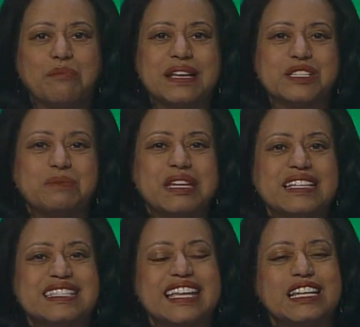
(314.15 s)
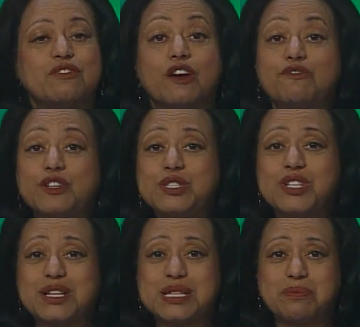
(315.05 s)
that buzzer means the end of our
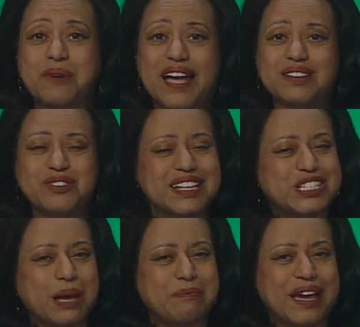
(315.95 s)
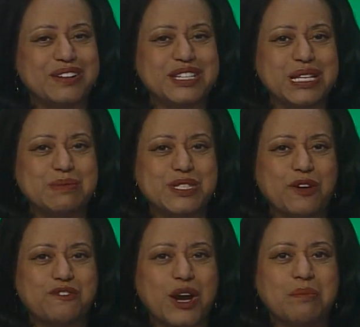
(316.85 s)
first toss-up round. Great job by our team
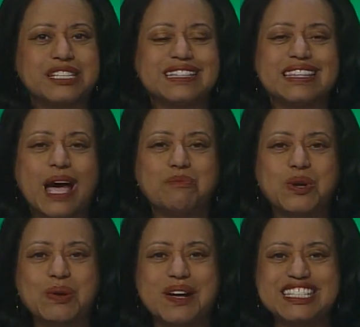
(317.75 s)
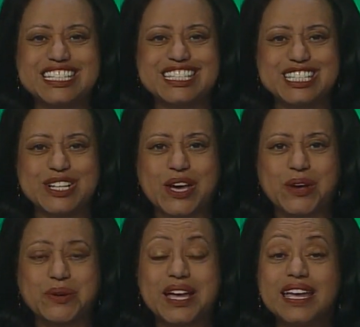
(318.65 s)
so far, but a lot more questions to
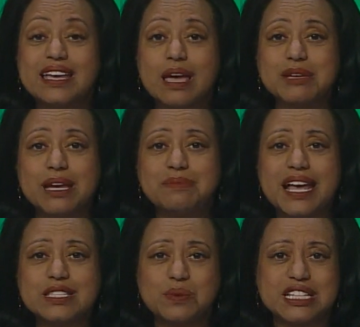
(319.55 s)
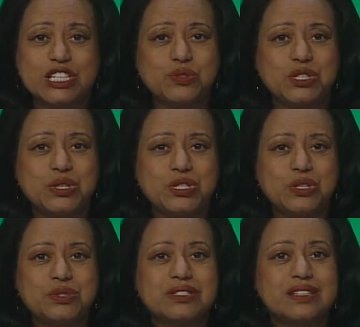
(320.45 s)
go. Coming up next, we'll introduce
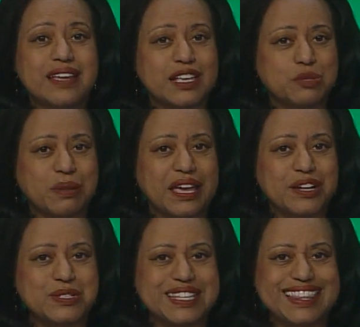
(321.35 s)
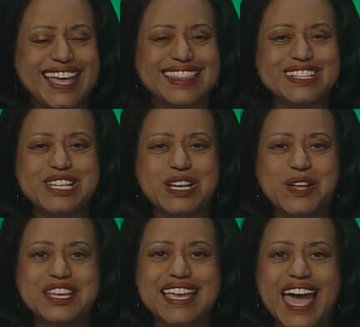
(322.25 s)
you to today's players, and then they'll take
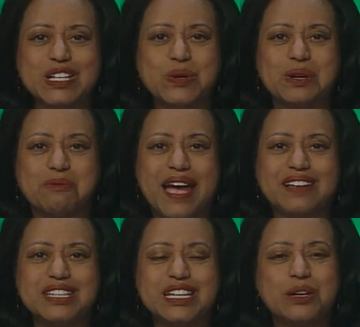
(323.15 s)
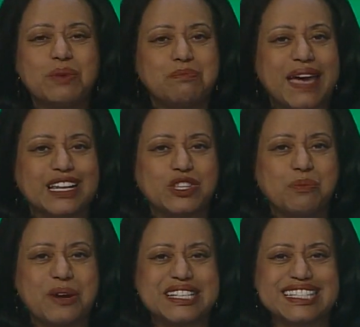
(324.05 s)
on the category round here when Battle of
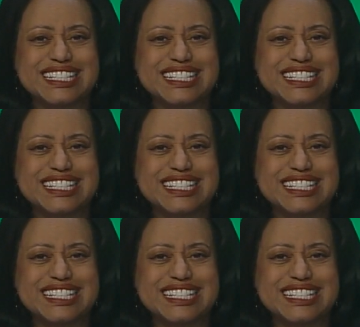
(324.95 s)
the Brains